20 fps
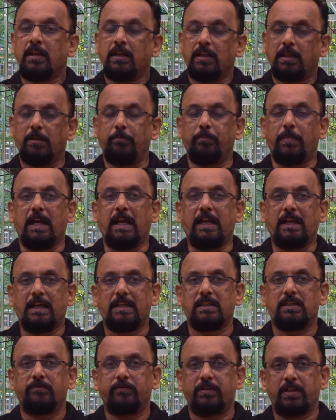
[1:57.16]
The bank
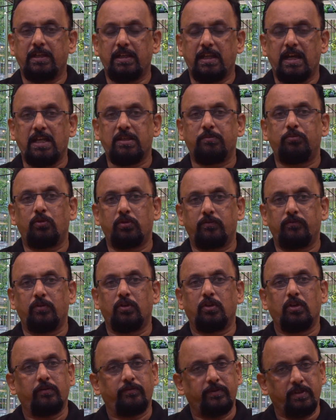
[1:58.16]
has a very large
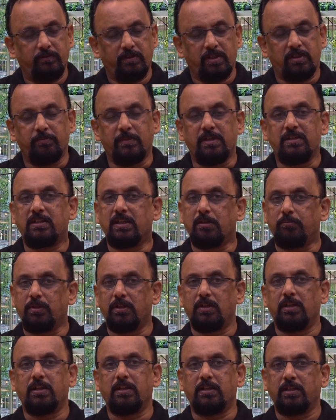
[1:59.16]
portfolio of investments,
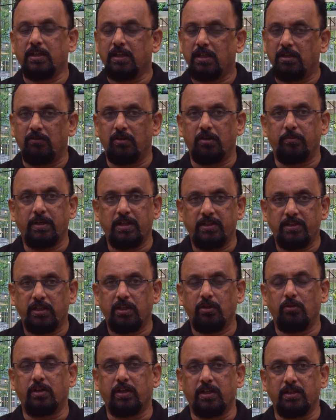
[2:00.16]
typically in the government
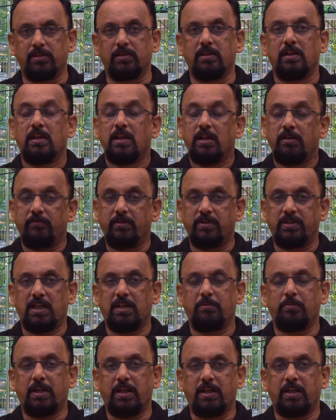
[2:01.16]
securities, which
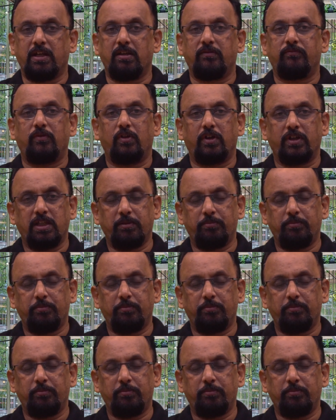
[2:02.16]
are maintained for the